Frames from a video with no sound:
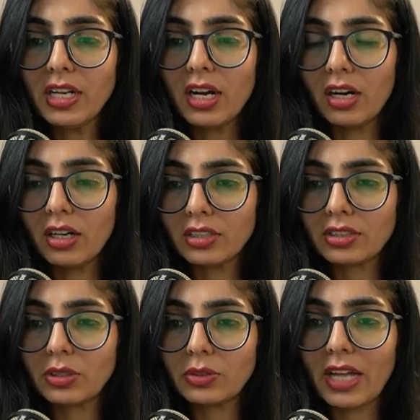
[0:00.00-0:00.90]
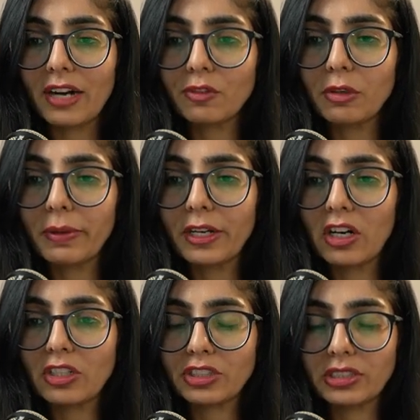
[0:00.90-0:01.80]
So that will be
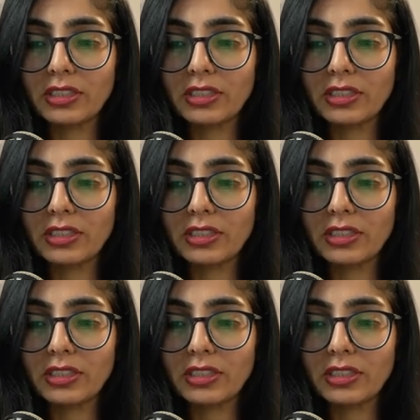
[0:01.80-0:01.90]
called